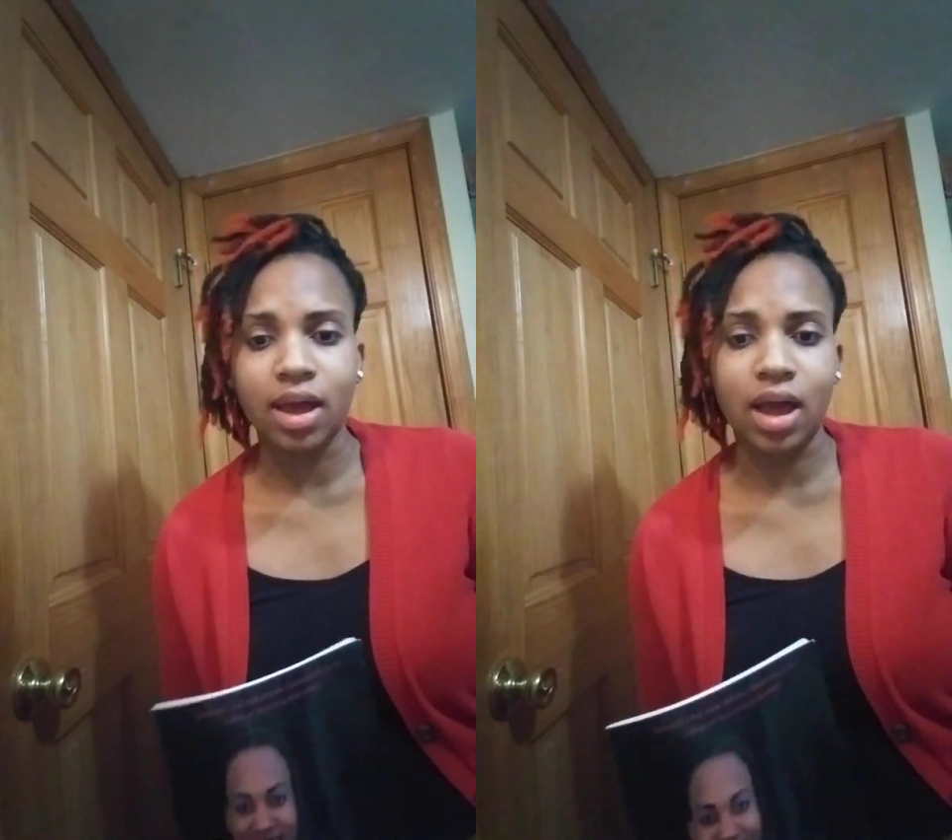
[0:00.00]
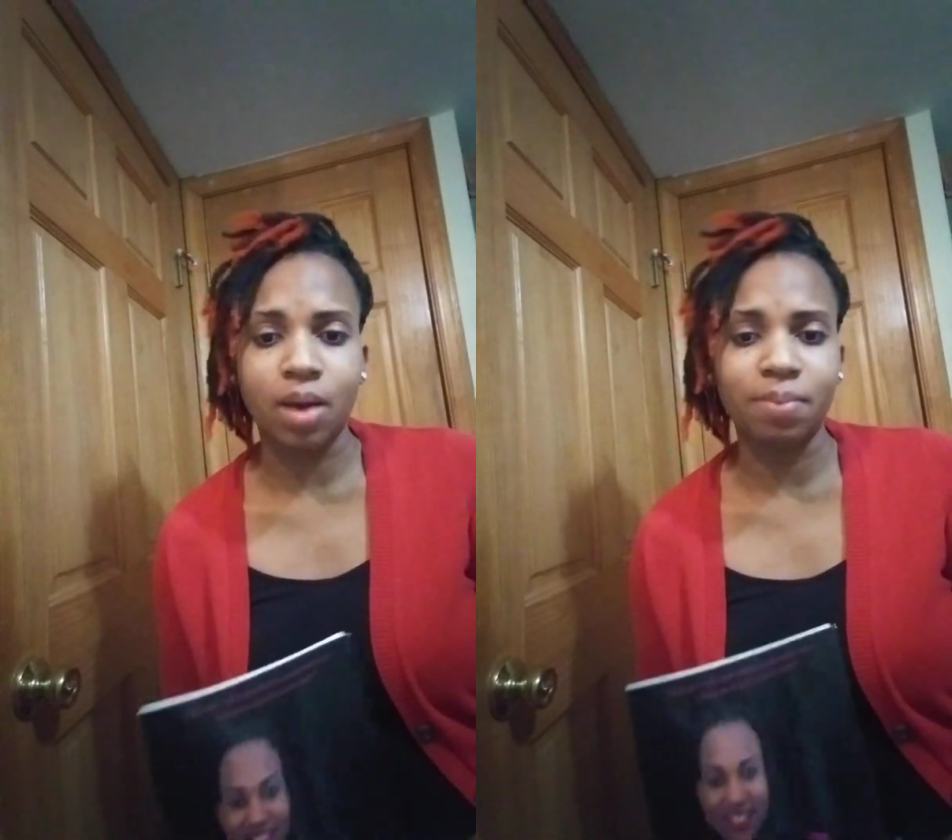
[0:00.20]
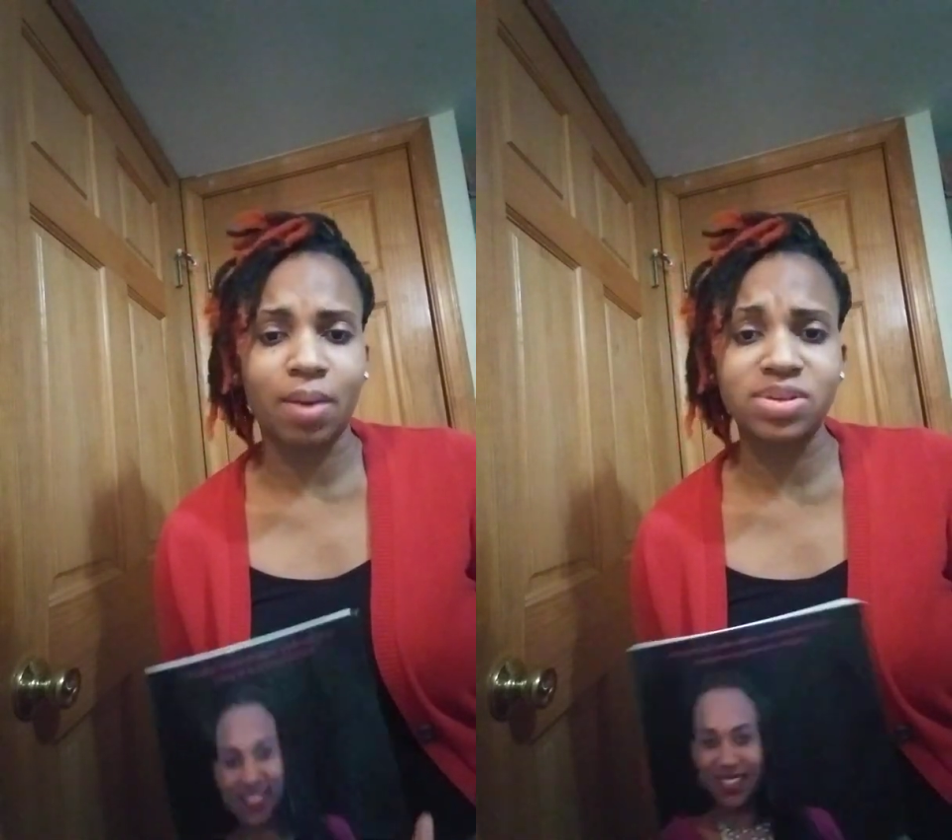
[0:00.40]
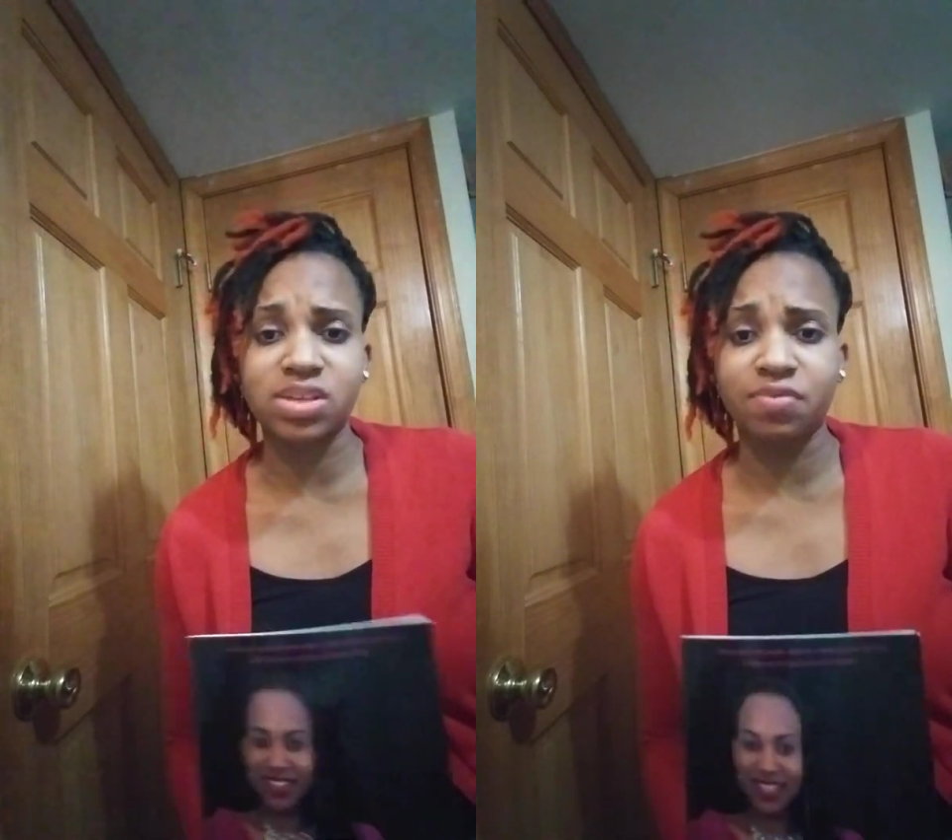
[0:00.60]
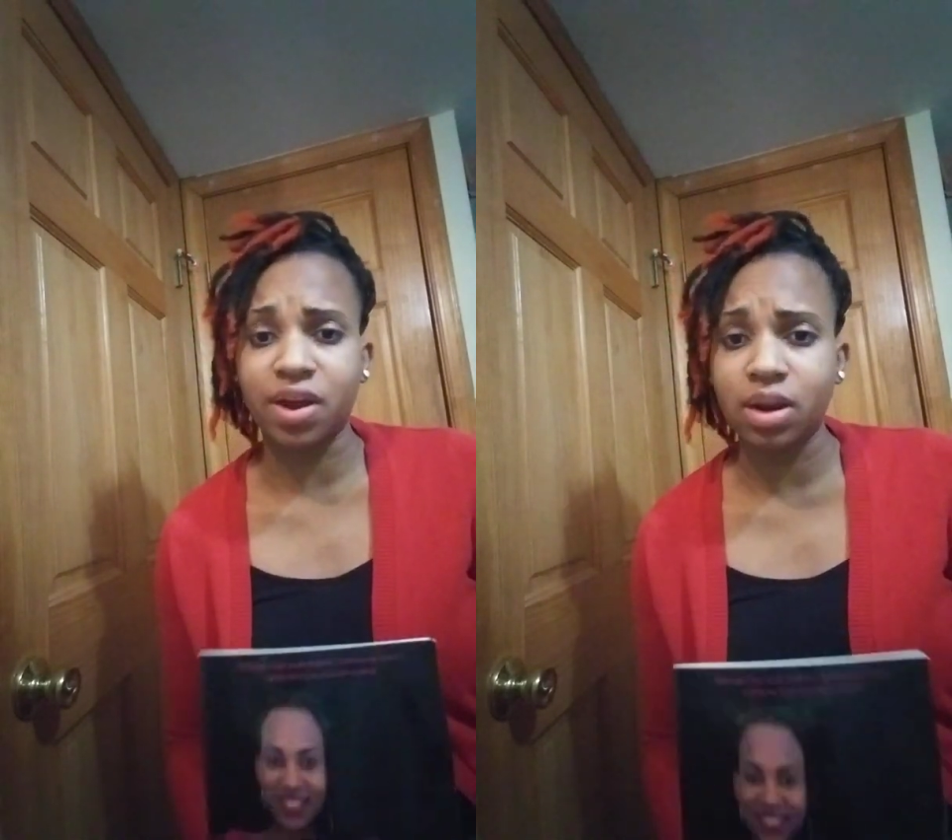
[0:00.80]
I was
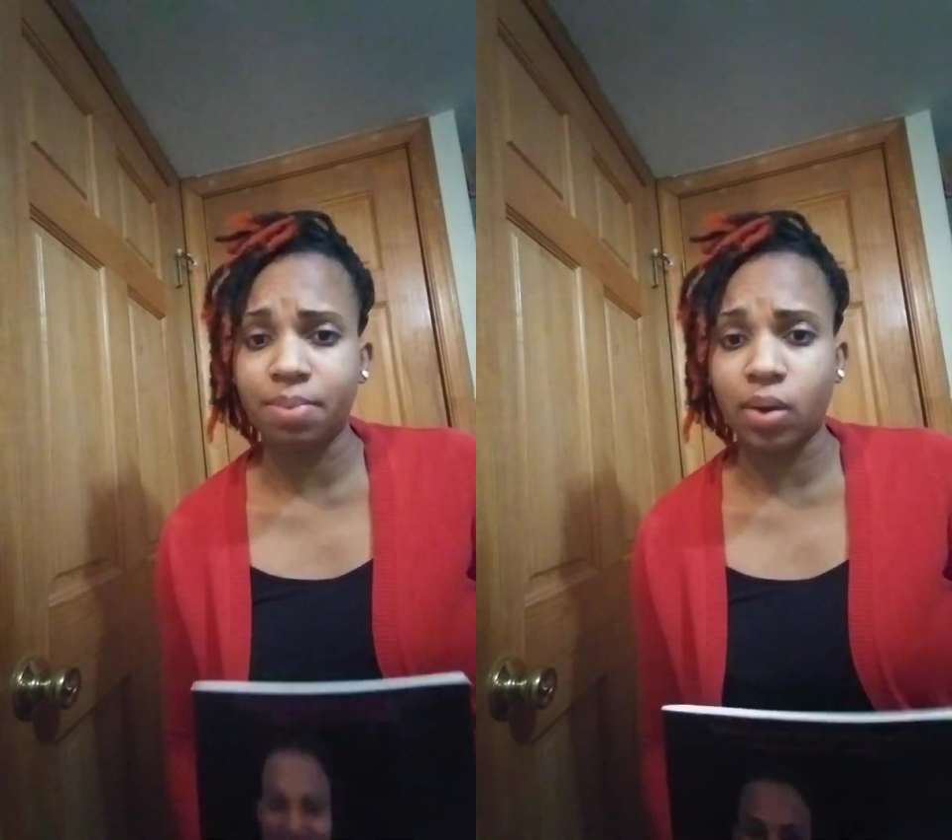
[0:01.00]
surrounded by